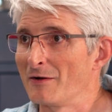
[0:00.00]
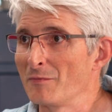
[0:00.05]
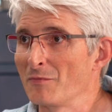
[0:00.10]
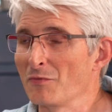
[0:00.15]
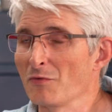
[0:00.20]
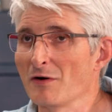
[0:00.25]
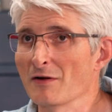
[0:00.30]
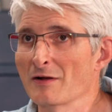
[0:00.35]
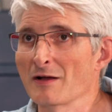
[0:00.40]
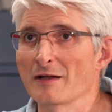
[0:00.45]

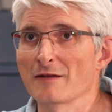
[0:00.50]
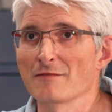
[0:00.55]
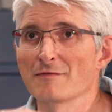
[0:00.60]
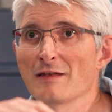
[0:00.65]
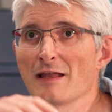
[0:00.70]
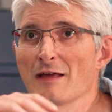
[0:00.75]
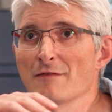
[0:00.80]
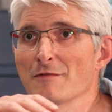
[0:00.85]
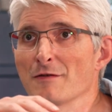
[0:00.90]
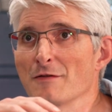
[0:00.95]
what kind of
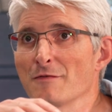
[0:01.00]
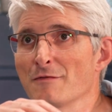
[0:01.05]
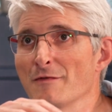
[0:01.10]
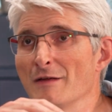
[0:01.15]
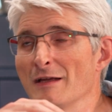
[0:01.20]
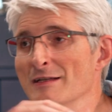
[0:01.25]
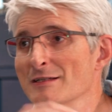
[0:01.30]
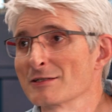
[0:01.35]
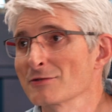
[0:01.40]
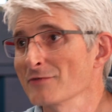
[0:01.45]
level of
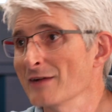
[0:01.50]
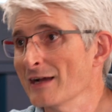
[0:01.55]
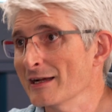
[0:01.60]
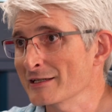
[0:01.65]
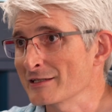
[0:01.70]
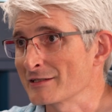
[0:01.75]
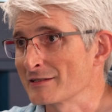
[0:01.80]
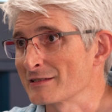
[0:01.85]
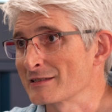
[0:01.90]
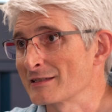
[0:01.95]

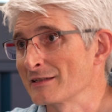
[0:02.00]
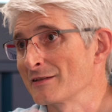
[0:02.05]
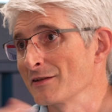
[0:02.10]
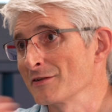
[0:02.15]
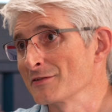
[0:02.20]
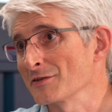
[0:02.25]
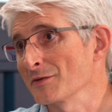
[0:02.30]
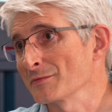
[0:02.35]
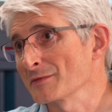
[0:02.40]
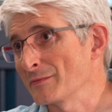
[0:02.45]
interactions did
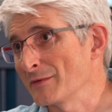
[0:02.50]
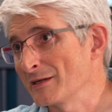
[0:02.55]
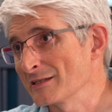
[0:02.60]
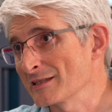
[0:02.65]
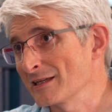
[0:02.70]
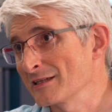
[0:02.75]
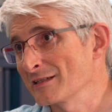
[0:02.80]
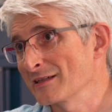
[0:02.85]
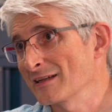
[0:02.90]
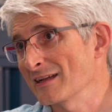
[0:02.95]
those
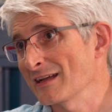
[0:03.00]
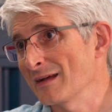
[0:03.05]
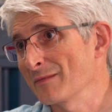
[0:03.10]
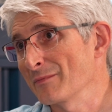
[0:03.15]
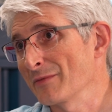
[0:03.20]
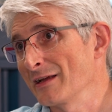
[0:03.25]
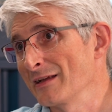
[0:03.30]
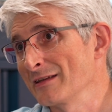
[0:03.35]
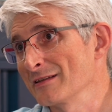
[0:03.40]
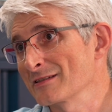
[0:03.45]
optimization
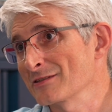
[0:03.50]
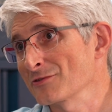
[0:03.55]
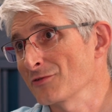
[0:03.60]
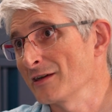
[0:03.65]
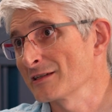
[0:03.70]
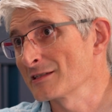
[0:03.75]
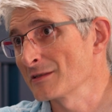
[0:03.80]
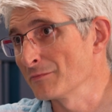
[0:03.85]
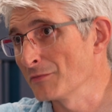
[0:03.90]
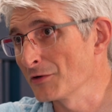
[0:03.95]
campaigns
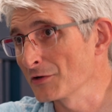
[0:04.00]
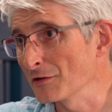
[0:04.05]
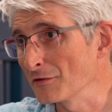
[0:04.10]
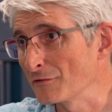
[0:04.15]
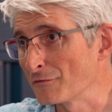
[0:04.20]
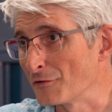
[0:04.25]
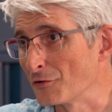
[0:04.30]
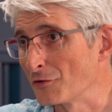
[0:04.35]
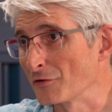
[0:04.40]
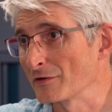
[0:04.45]
try to model
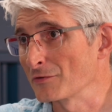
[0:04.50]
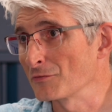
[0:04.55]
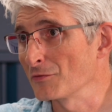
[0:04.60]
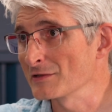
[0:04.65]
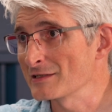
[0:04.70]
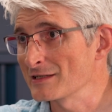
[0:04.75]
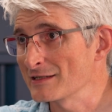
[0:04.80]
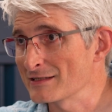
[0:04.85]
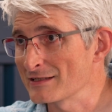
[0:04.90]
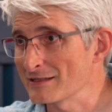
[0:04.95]
for, and
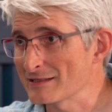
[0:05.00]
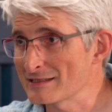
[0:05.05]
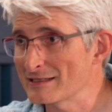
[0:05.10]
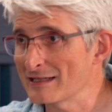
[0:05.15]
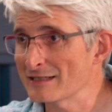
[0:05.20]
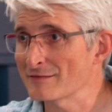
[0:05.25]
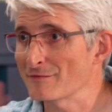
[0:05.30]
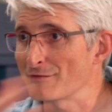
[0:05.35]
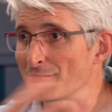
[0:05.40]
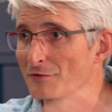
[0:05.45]
was it
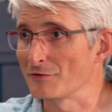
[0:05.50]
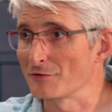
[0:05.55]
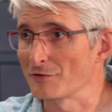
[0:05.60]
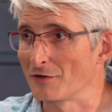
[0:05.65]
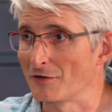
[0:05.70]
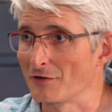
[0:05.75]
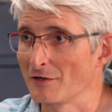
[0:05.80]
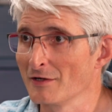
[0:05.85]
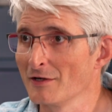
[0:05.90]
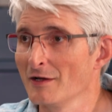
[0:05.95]
successful or
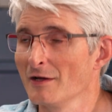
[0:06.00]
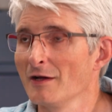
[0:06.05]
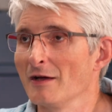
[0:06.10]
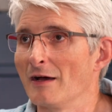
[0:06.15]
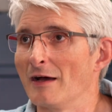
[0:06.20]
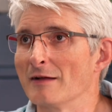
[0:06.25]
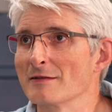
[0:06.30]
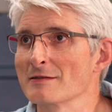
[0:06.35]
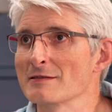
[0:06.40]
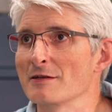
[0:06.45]
not?
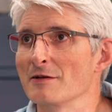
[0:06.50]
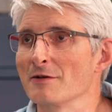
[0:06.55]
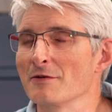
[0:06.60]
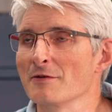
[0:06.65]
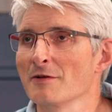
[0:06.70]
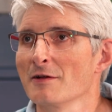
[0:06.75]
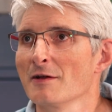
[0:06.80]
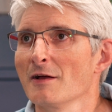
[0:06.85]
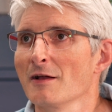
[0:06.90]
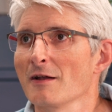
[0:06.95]
And
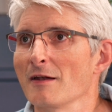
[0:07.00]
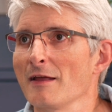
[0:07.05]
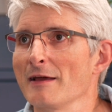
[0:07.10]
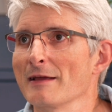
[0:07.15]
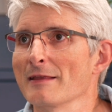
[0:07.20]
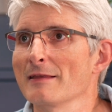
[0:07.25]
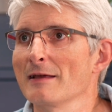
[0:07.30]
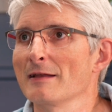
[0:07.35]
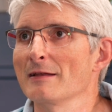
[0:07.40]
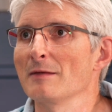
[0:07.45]
so,
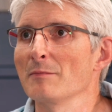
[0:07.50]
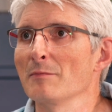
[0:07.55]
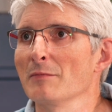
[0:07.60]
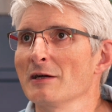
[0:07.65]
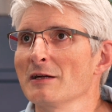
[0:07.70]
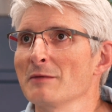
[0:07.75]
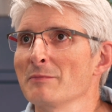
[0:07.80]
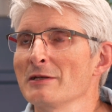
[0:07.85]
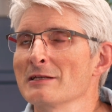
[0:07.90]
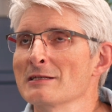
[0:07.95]
like, then it
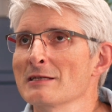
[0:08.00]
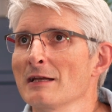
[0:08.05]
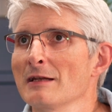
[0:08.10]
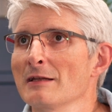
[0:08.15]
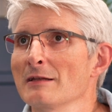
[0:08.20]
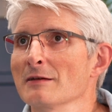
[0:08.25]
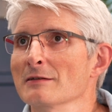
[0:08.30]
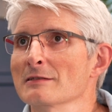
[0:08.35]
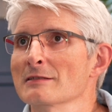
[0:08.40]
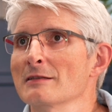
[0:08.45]
might be
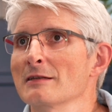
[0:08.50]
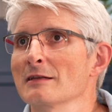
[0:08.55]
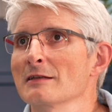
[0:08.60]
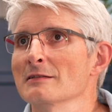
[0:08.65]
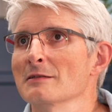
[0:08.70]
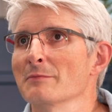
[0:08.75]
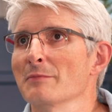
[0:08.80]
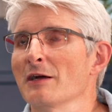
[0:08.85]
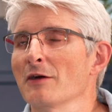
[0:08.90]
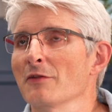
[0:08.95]
telling us
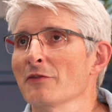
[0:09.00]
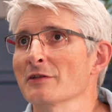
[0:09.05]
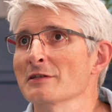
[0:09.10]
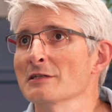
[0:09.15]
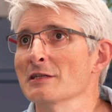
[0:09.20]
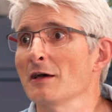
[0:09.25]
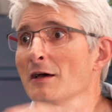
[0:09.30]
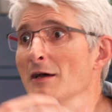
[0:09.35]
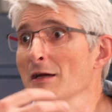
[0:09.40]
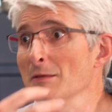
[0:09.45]
things about the
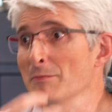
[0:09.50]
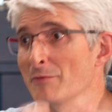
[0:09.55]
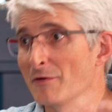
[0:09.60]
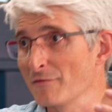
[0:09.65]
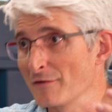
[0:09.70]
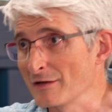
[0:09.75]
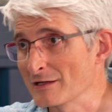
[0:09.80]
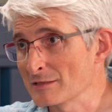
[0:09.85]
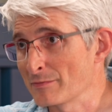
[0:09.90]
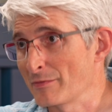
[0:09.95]
type
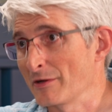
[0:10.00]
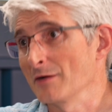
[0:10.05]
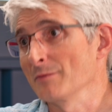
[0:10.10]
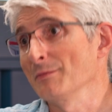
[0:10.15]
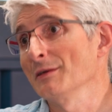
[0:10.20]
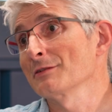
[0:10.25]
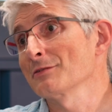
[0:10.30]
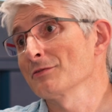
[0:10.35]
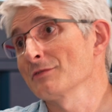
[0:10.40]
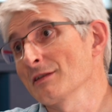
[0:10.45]
of
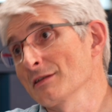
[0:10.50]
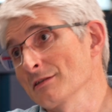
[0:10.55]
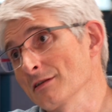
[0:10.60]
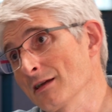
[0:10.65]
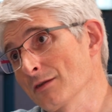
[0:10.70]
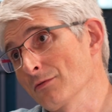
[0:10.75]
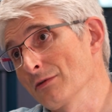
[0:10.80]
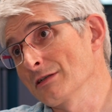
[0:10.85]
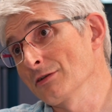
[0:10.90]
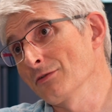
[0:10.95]
experimental
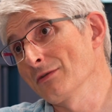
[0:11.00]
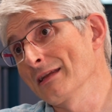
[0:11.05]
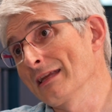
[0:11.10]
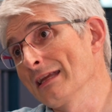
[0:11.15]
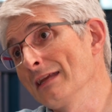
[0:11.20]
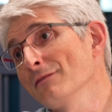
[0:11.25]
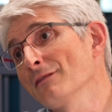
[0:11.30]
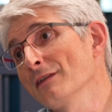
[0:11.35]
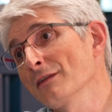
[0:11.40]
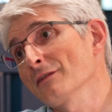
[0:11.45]
design we're doing,
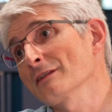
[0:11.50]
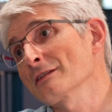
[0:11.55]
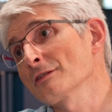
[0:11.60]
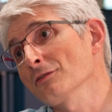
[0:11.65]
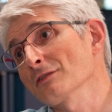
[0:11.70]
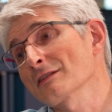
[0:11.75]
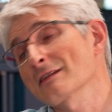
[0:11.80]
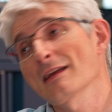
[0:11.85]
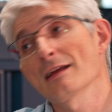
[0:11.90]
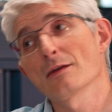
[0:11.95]
even if it's
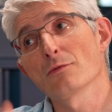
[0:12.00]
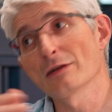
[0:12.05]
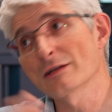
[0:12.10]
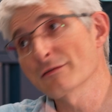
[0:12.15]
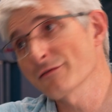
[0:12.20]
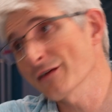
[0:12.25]
not saying which